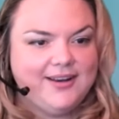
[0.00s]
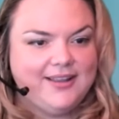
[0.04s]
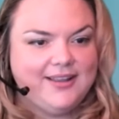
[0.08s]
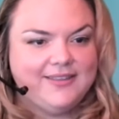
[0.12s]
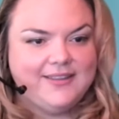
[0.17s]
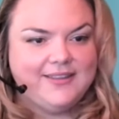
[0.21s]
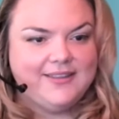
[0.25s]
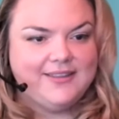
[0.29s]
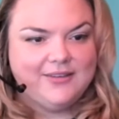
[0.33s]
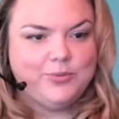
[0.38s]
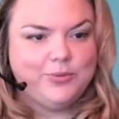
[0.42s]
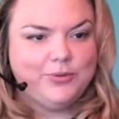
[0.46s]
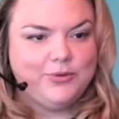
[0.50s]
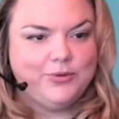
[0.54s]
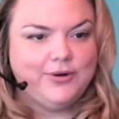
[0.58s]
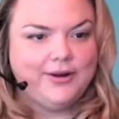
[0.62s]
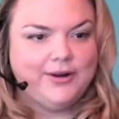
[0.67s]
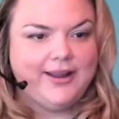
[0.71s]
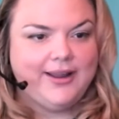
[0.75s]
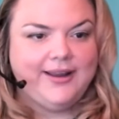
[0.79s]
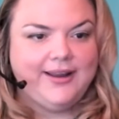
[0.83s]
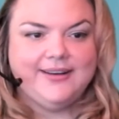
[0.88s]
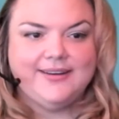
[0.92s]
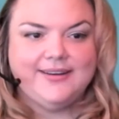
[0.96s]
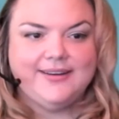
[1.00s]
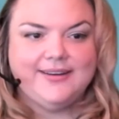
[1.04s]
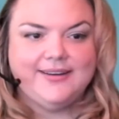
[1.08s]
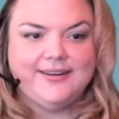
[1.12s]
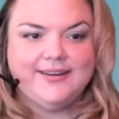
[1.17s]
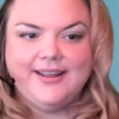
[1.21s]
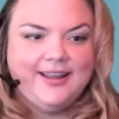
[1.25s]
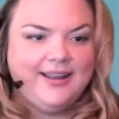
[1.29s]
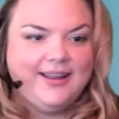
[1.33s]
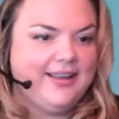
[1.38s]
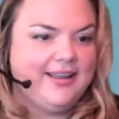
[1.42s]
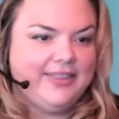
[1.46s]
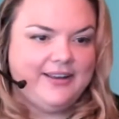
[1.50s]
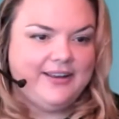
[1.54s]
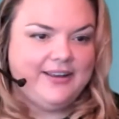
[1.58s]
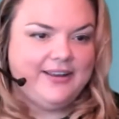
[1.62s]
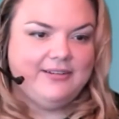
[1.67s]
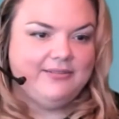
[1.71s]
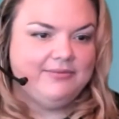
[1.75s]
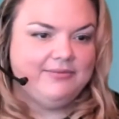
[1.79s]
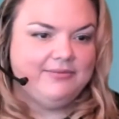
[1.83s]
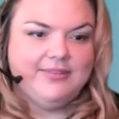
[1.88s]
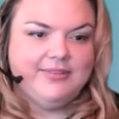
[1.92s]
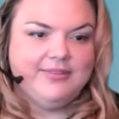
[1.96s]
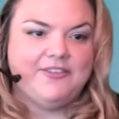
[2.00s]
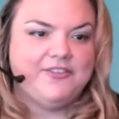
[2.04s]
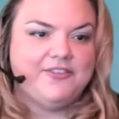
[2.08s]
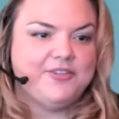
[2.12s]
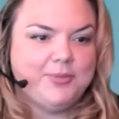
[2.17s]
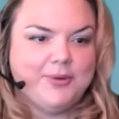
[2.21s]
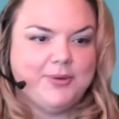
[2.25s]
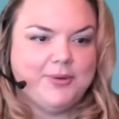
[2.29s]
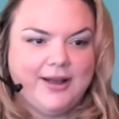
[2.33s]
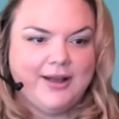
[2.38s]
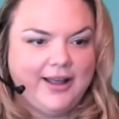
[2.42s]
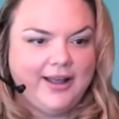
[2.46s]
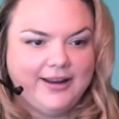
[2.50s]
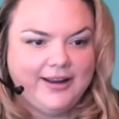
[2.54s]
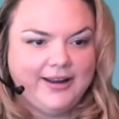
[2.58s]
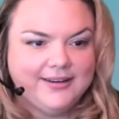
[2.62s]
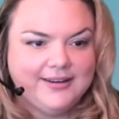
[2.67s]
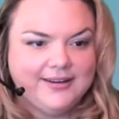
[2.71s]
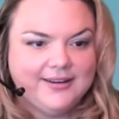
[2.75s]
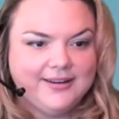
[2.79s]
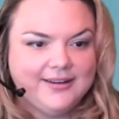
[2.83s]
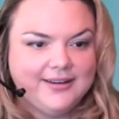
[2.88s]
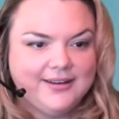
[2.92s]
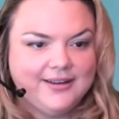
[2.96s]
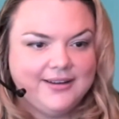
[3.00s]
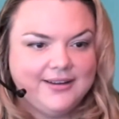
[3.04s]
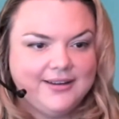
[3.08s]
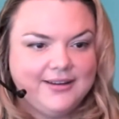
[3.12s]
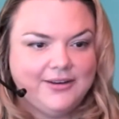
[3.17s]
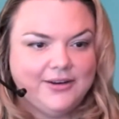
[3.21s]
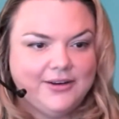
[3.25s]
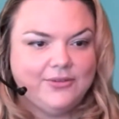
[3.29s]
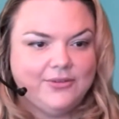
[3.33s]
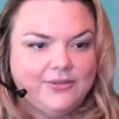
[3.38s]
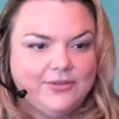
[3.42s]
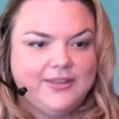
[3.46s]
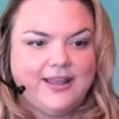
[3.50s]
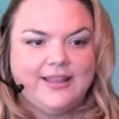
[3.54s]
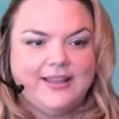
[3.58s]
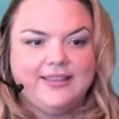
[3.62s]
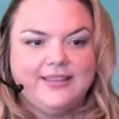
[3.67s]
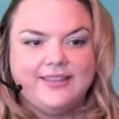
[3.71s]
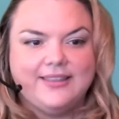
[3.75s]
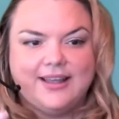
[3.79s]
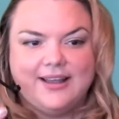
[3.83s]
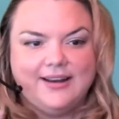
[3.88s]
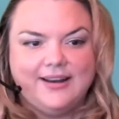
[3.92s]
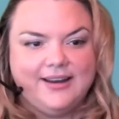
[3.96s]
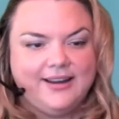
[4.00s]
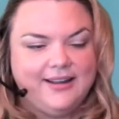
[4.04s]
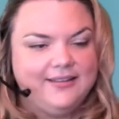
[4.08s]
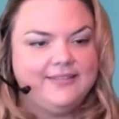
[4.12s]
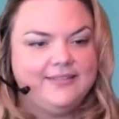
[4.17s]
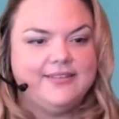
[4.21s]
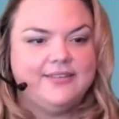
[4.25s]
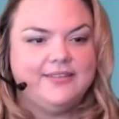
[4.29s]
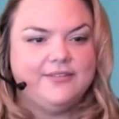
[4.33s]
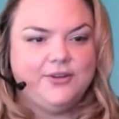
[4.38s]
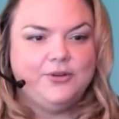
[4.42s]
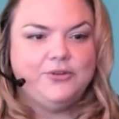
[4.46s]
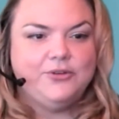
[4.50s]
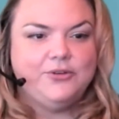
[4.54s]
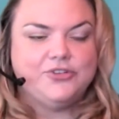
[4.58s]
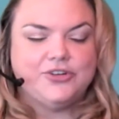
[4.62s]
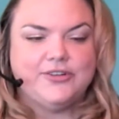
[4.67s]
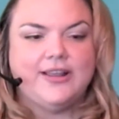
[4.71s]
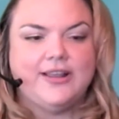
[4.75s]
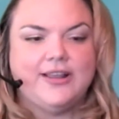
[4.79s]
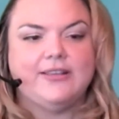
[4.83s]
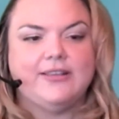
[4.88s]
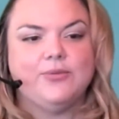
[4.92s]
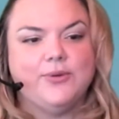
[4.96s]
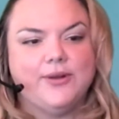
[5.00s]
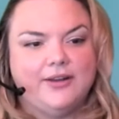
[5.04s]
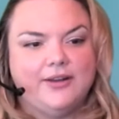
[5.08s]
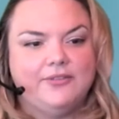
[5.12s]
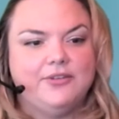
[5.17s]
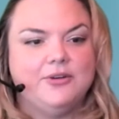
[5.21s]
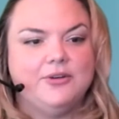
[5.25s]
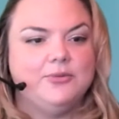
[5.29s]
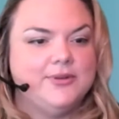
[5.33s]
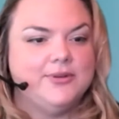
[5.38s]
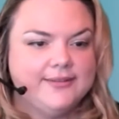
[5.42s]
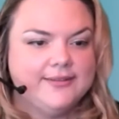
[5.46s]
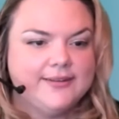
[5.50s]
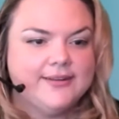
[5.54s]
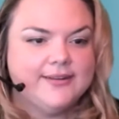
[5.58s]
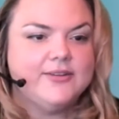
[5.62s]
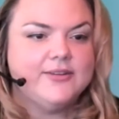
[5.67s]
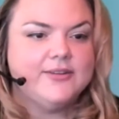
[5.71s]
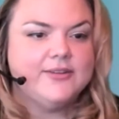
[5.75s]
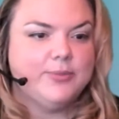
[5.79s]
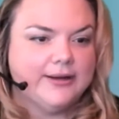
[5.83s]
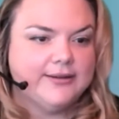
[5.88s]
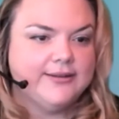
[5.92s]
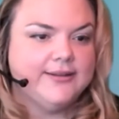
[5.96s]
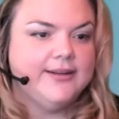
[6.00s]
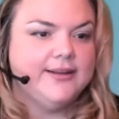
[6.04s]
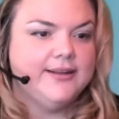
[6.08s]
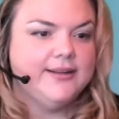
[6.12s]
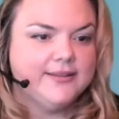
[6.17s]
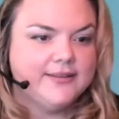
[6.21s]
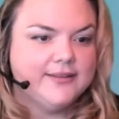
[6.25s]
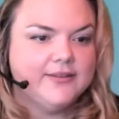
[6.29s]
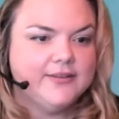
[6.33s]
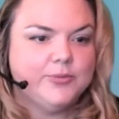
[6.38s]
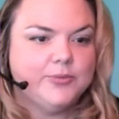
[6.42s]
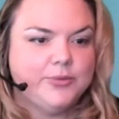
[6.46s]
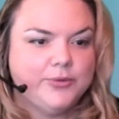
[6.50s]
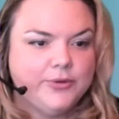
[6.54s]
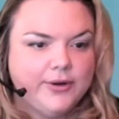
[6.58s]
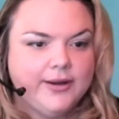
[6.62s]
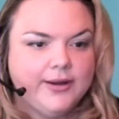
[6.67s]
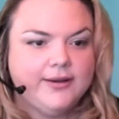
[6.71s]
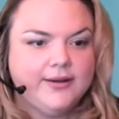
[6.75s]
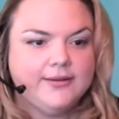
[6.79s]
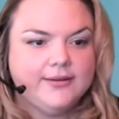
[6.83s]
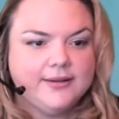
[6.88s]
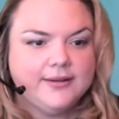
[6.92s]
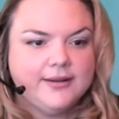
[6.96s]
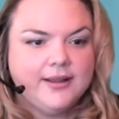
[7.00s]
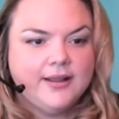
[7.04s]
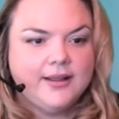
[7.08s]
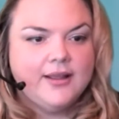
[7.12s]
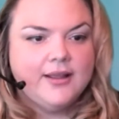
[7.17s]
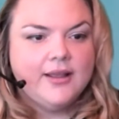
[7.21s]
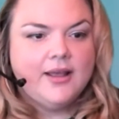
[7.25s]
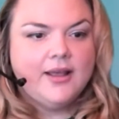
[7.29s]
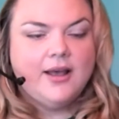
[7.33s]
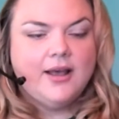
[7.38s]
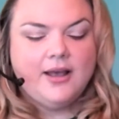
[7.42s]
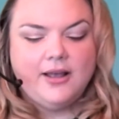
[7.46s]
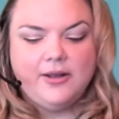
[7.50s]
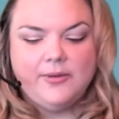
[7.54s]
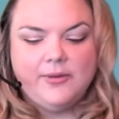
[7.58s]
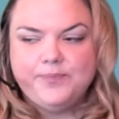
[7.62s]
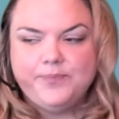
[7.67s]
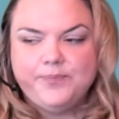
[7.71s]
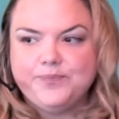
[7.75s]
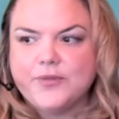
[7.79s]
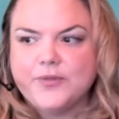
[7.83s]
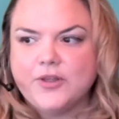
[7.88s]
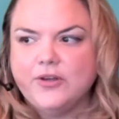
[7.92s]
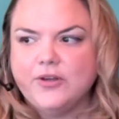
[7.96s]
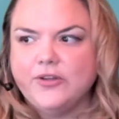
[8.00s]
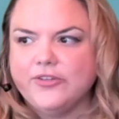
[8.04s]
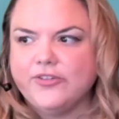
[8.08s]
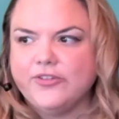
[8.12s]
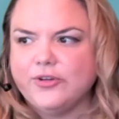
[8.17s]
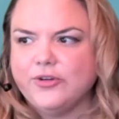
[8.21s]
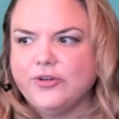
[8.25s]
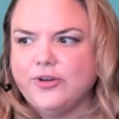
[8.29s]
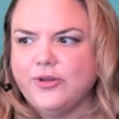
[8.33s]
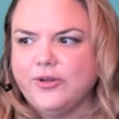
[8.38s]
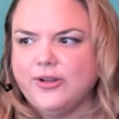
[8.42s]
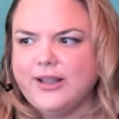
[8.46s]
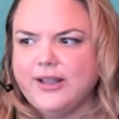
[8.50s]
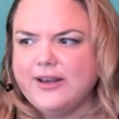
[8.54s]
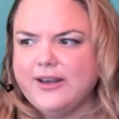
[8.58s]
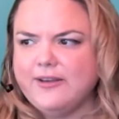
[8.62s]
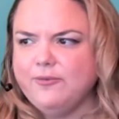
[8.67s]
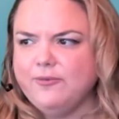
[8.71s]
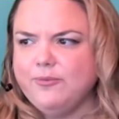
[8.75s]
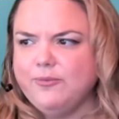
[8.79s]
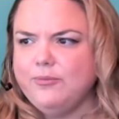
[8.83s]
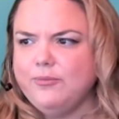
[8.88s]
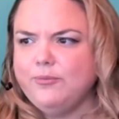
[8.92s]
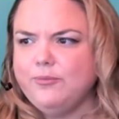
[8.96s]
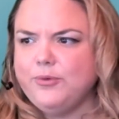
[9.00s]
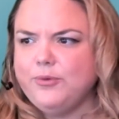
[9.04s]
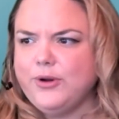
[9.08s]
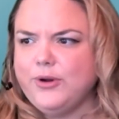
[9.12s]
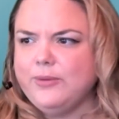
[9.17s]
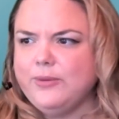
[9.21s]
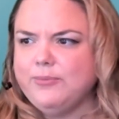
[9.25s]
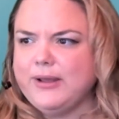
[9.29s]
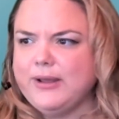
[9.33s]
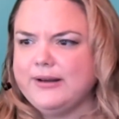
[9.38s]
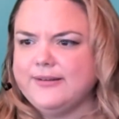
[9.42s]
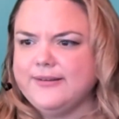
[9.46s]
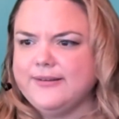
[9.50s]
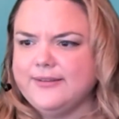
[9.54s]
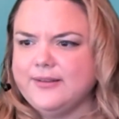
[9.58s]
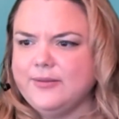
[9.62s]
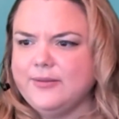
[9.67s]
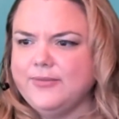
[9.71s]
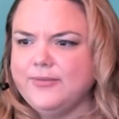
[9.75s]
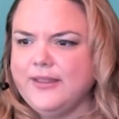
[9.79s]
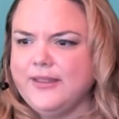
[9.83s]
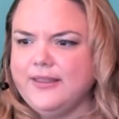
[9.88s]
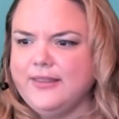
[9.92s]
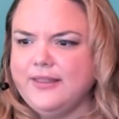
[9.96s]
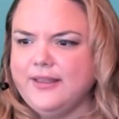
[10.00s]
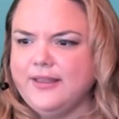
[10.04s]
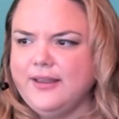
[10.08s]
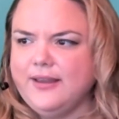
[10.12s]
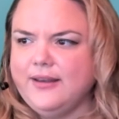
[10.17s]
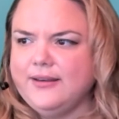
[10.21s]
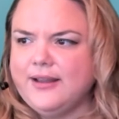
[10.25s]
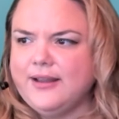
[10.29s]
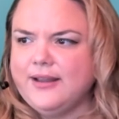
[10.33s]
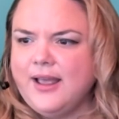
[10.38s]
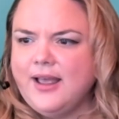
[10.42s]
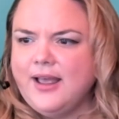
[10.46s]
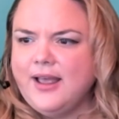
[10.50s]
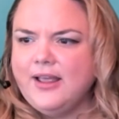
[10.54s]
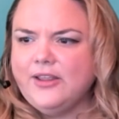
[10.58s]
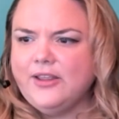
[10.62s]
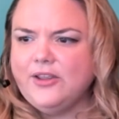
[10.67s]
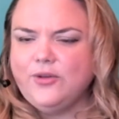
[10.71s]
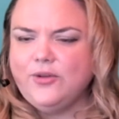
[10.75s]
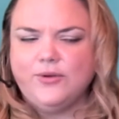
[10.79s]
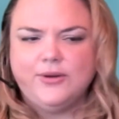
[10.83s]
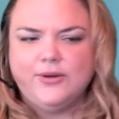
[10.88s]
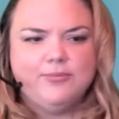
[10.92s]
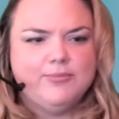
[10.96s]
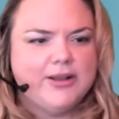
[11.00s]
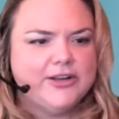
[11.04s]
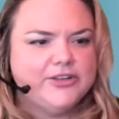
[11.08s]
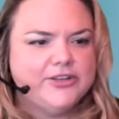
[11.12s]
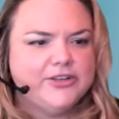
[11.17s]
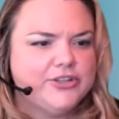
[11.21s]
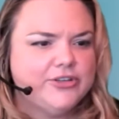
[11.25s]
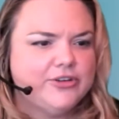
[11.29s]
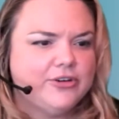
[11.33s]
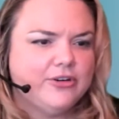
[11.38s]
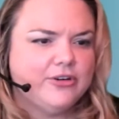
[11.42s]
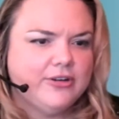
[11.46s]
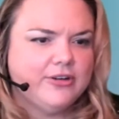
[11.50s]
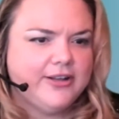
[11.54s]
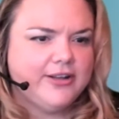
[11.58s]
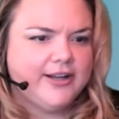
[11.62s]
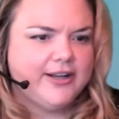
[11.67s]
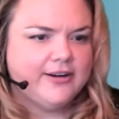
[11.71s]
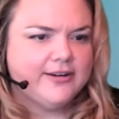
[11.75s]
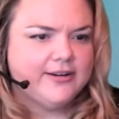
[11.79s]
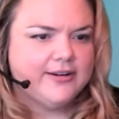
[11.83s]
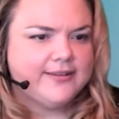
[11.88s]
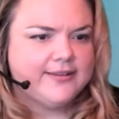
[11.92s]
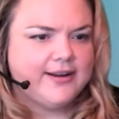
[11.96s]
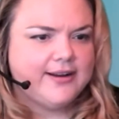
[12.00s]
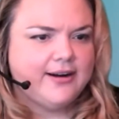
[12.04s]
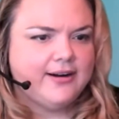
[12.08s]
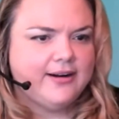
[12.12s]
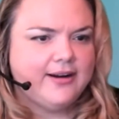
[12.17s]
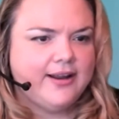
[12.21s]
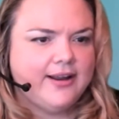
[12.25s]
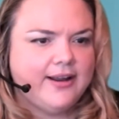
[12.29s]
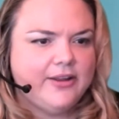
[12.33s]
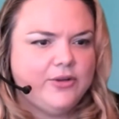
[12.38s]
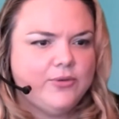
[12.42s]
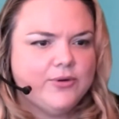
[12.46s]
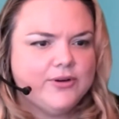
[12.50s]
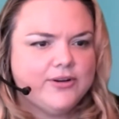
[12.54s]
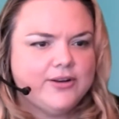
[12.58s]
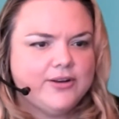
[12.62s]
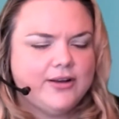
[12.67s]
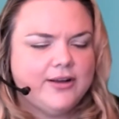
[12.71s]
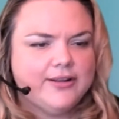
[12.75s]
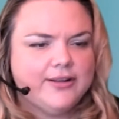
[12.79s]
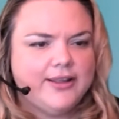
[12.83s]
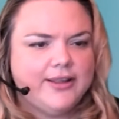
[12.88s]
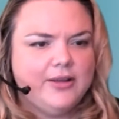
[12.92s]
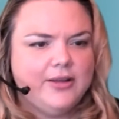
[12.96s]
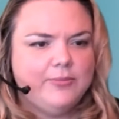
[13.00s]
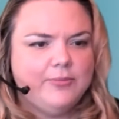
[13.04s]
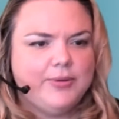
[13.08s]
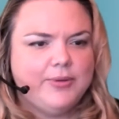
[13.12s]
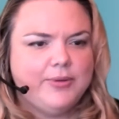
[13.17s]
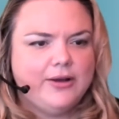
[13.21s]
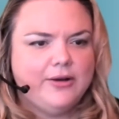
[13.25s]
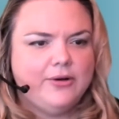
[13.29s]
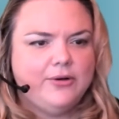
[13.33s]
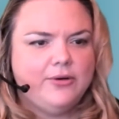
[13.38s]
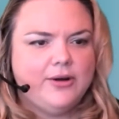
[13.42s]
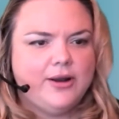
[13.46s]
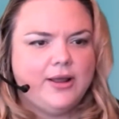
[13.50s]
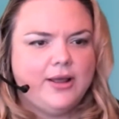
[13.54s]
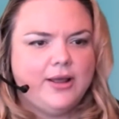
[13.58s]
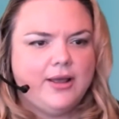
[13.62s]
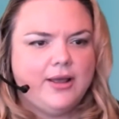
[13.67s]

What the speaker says: at this point, they're left behind. That is the future. That's what everyone is expecting at this point. Also, to kind of point back to something that you had mentioned earlier, Sari, you were talking about